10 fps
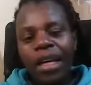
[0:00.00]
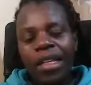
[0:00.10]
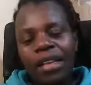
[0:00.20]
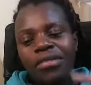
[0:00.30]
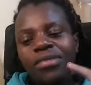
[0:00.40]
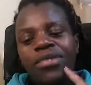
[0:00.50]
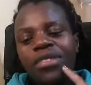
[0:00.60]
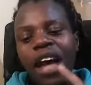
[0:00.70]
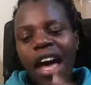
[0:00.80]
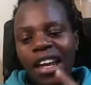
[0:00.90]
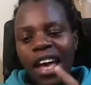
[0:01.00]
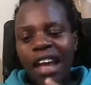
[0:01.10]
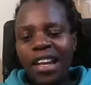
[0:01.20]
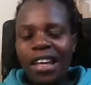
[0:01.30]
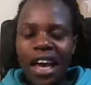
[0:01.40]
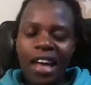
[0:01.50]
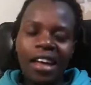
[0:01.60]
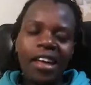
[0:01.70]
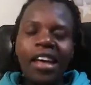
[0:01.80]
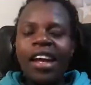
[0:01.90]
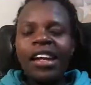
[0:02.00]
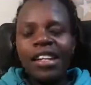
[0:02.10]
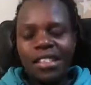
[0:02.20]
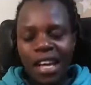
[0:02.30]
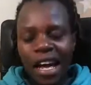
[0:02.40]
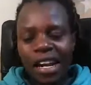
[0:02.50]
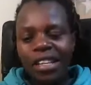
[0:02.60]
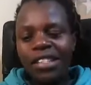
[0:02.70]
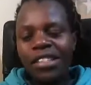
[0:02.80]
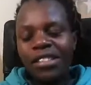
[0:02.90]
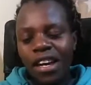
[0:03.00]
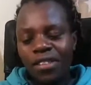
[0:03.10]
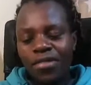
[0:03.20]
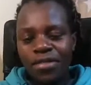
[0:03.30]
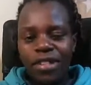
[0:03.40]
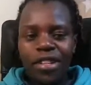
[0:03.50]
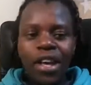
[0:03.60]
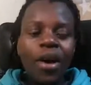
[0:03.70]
Yes, we should highly discourage junk foods.